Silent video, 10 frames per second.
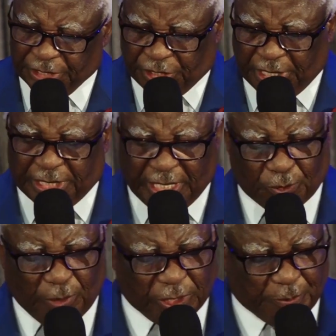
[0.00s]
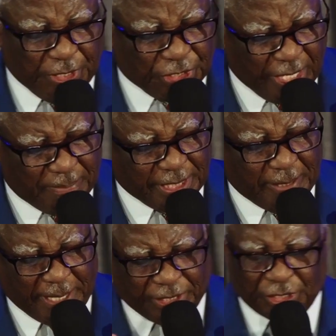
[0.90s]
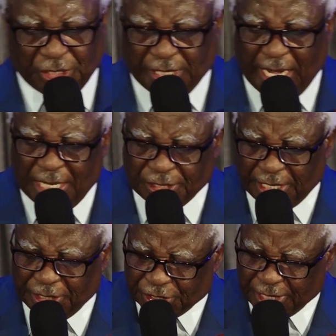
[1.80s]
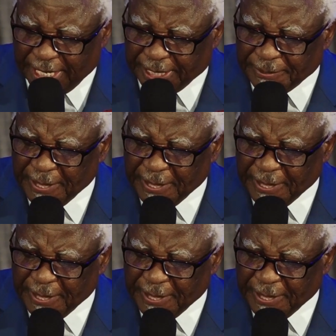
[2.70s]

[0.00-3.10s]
Jesus was being tempted, but this is the answer he said.